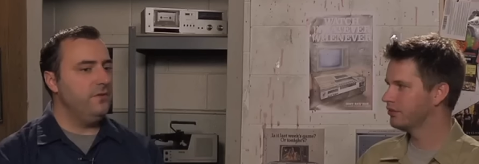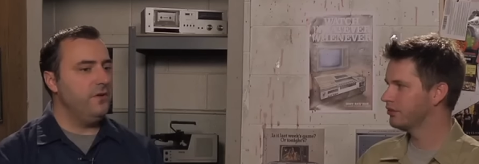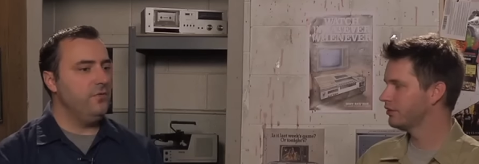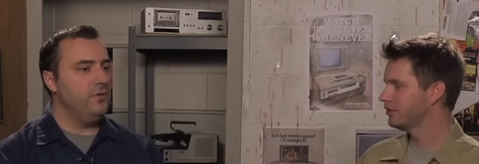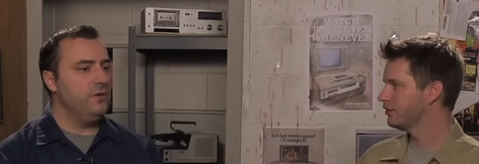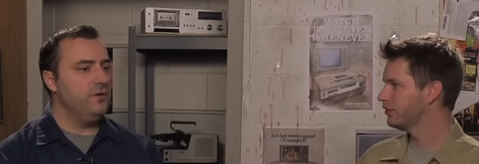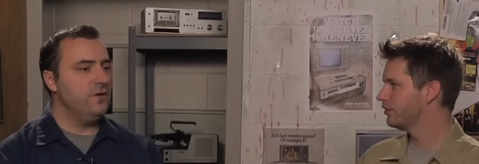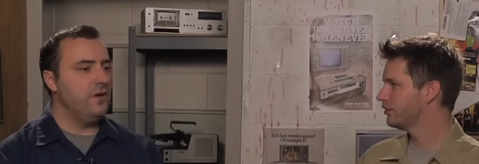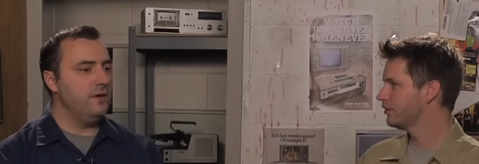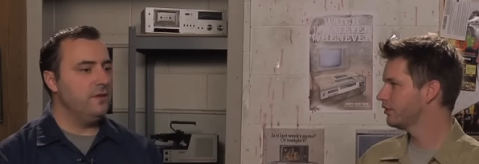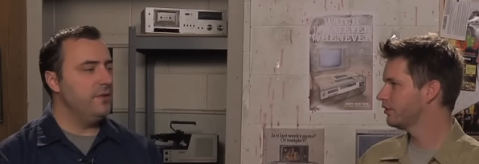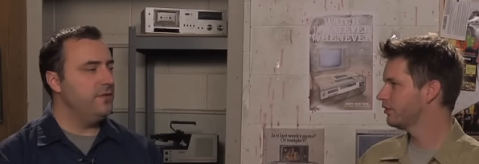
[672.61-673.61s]
Speaker 1: If we're going to
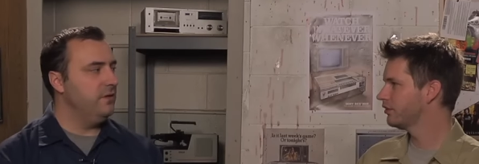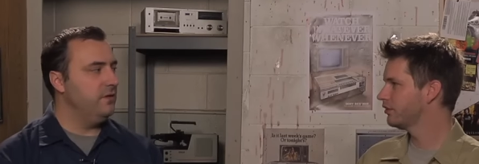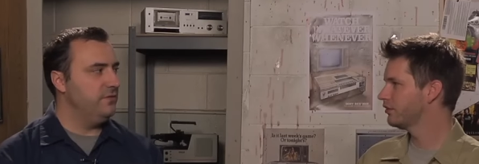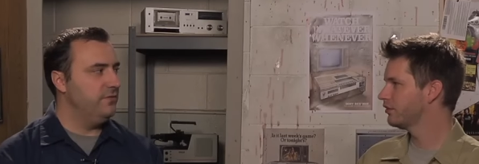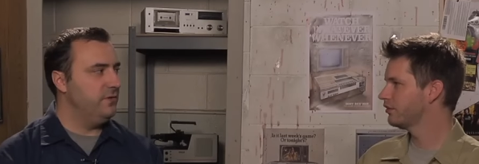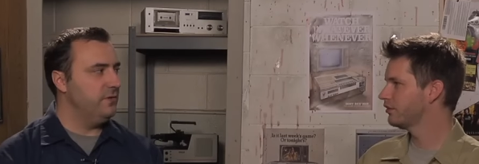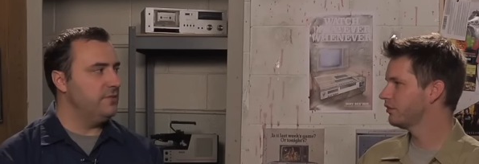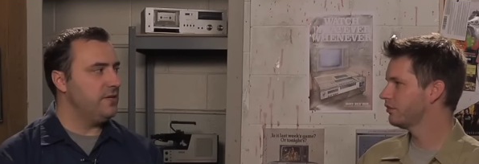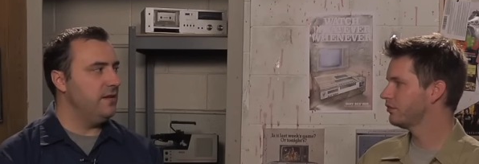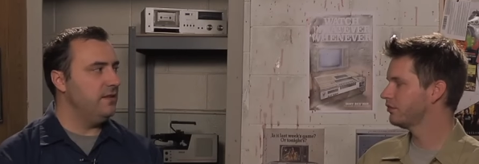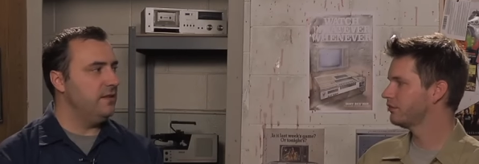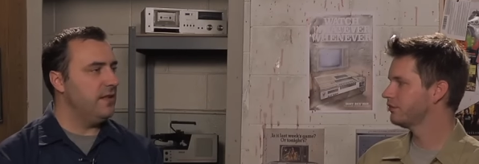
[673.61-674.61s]
talk about the other films,
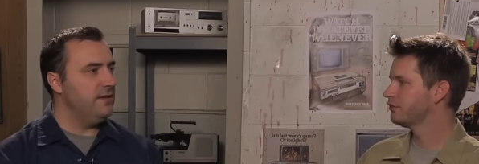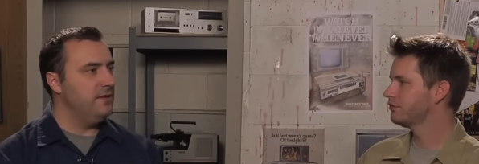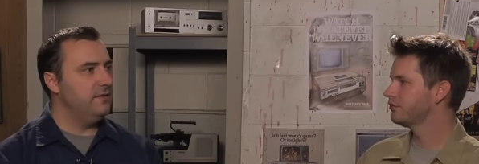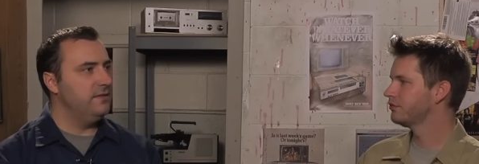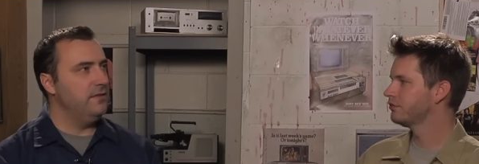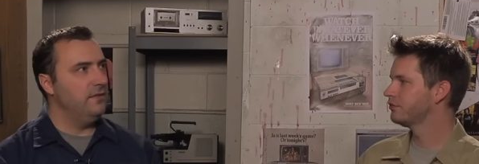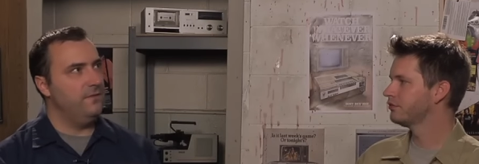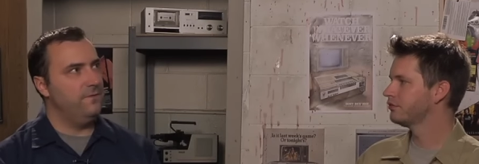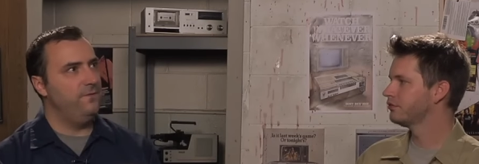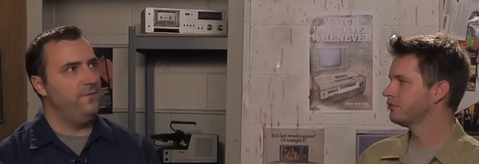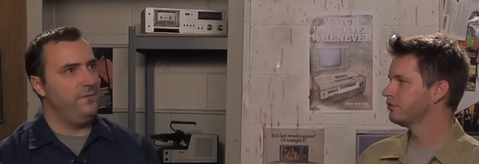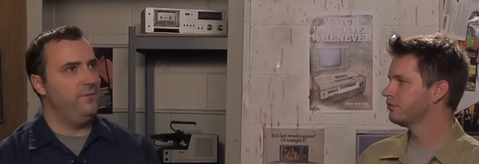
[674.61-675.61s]
I liked the
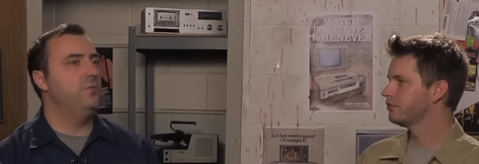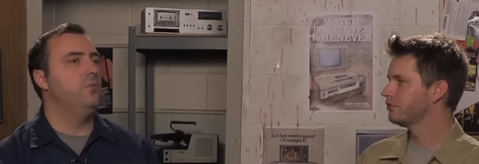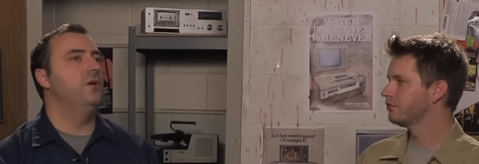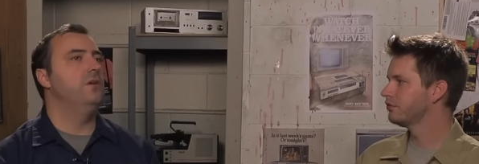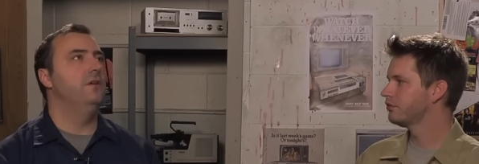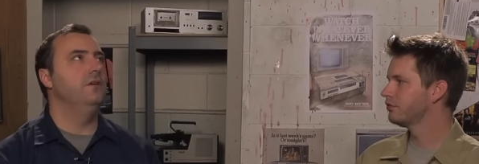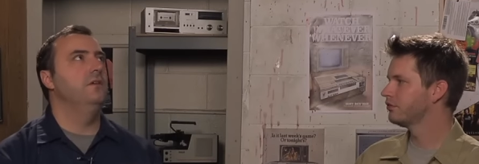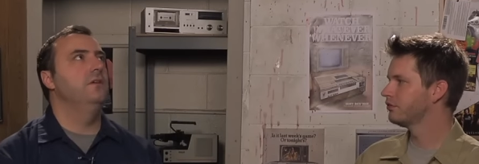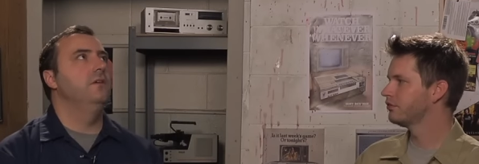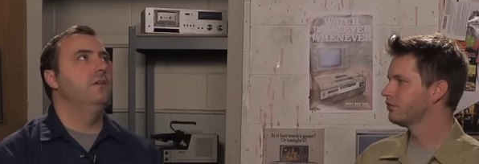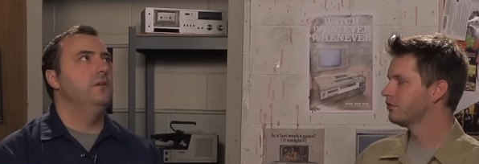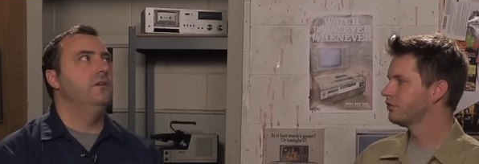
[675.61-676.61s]
fifth one
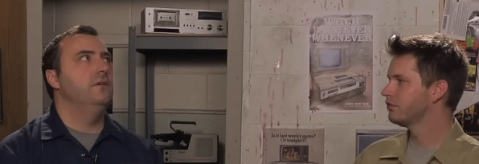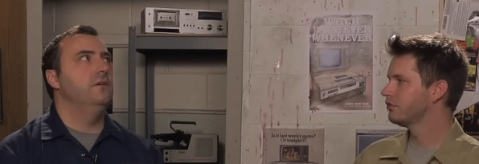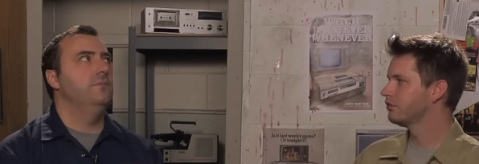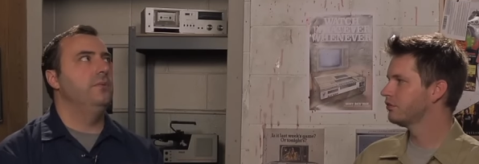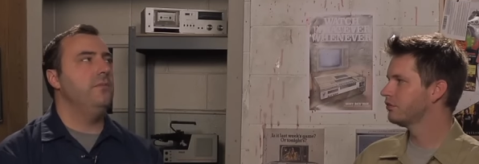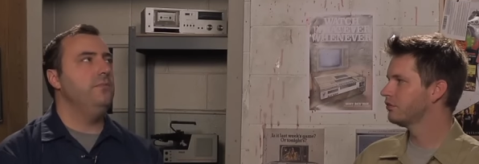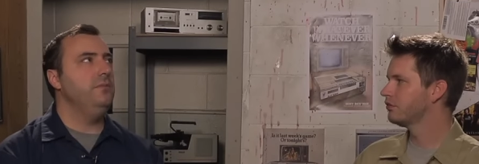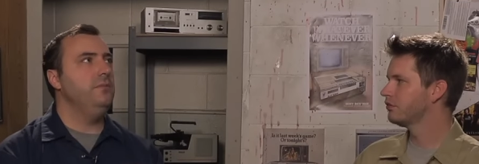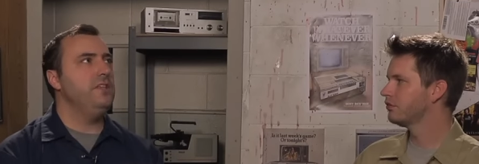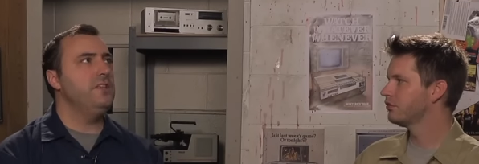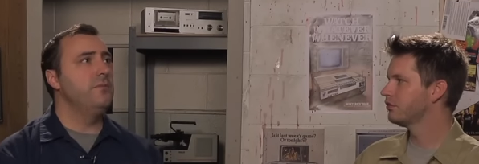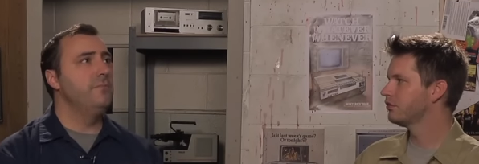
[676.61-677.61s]

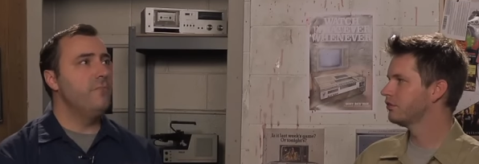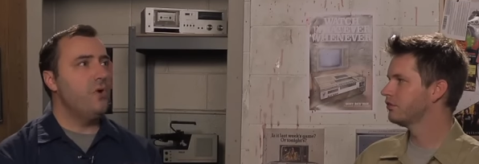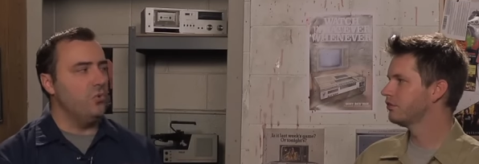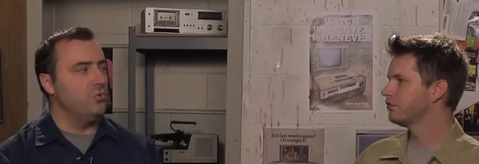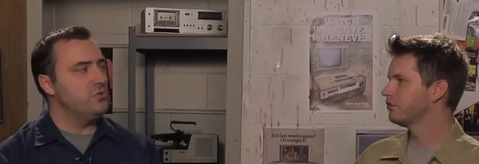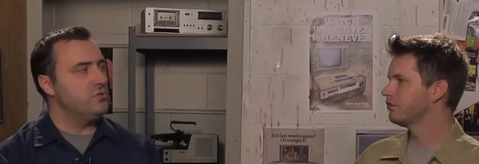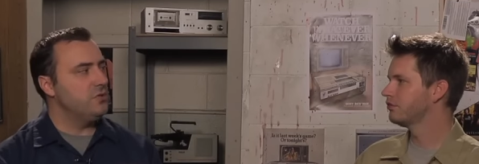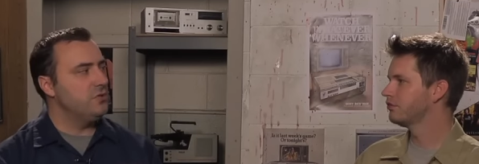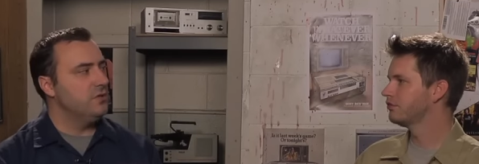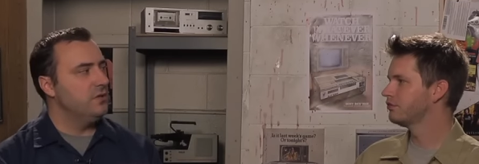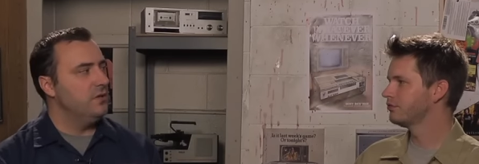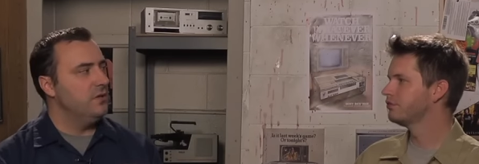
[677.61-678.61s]
probably the most.
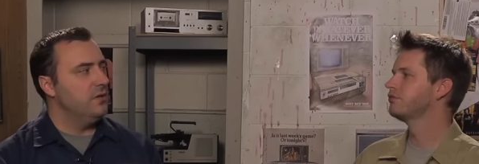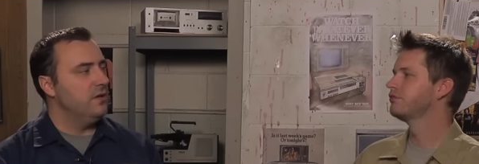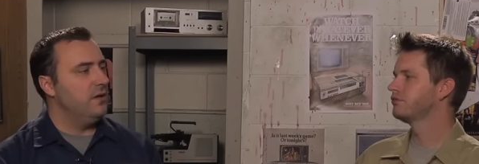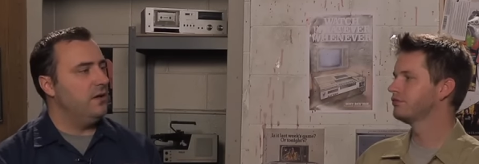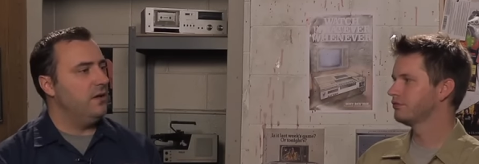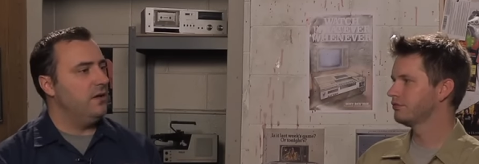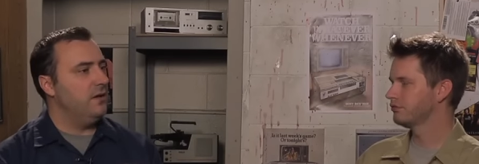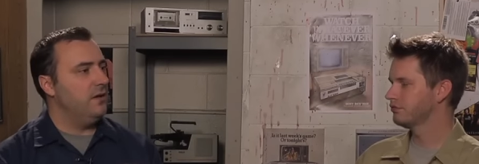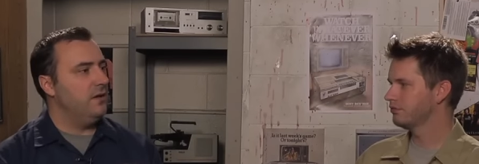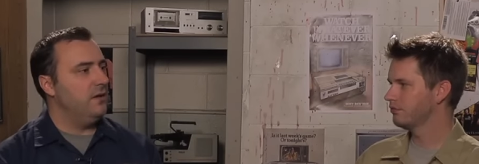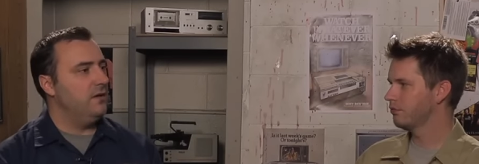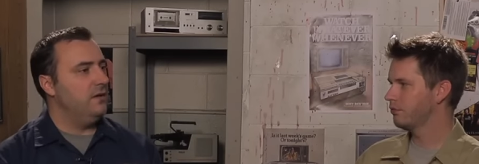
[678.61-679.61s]
Uh,
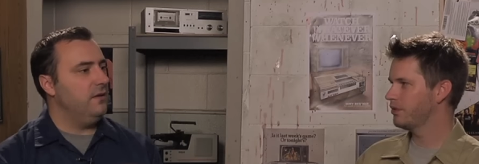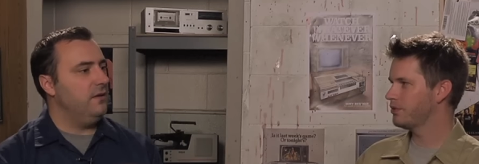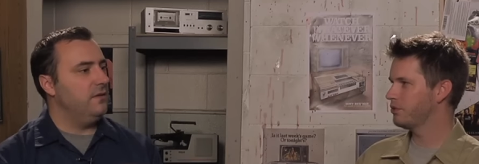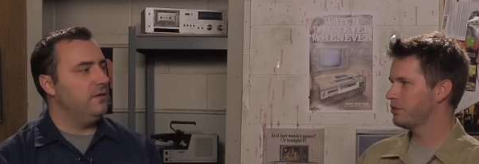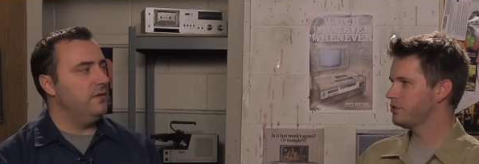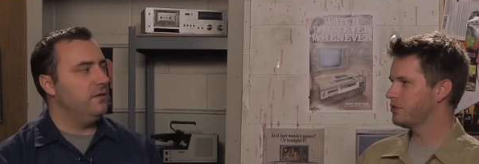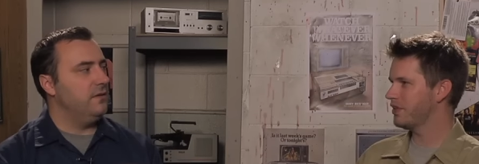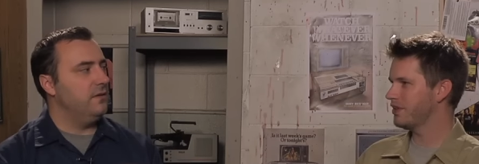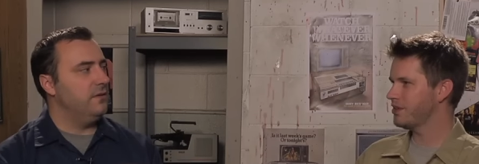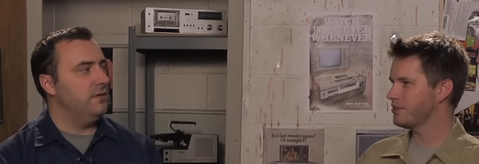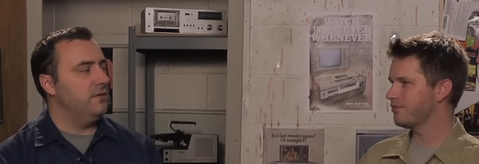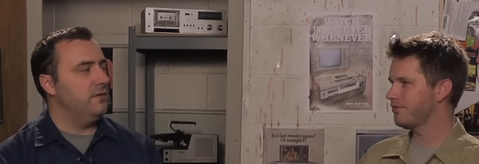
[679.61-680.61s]
Which would
Speaker 2: you say
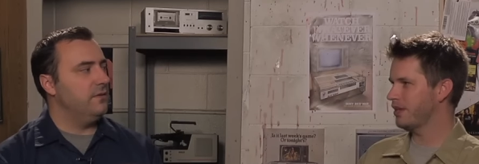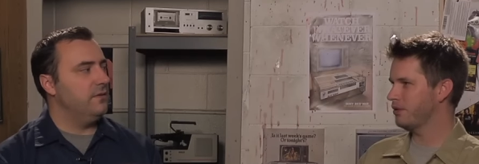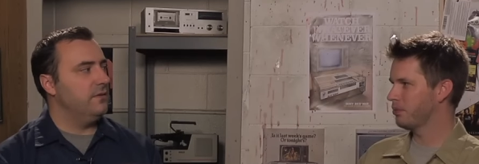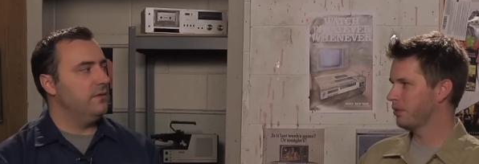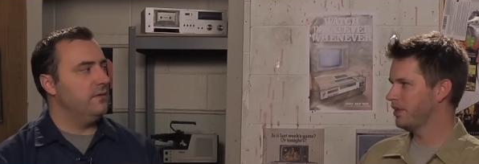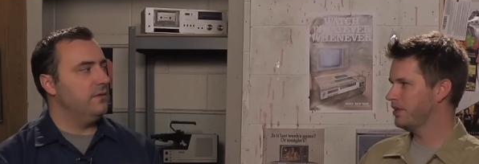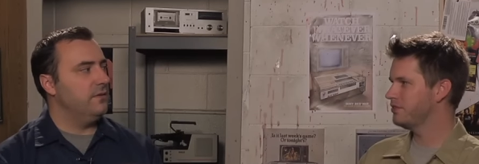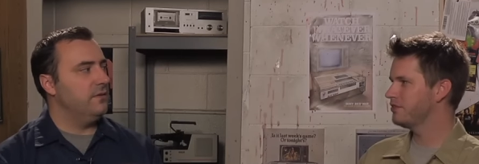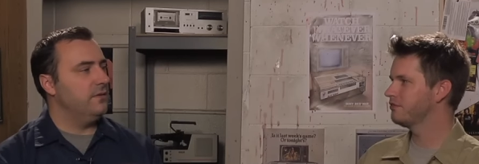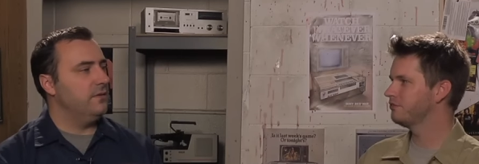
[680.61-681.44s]
that is faint praise?